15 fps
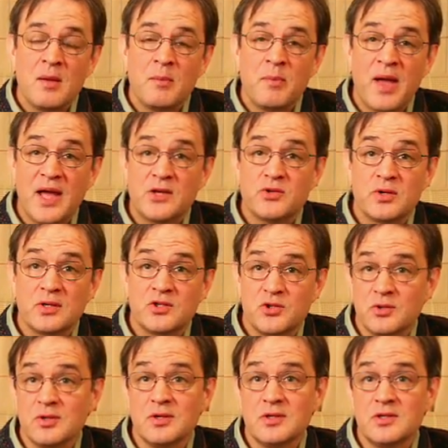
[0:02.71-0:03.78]
Patrick,
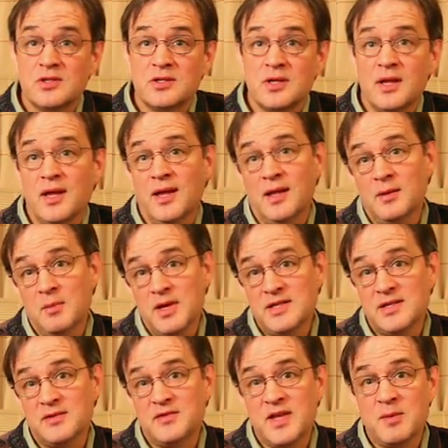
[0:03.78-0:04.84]
George, and
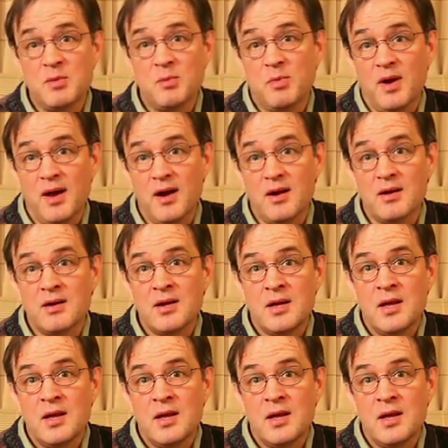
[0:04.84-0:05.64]
myself, Damon Beyer,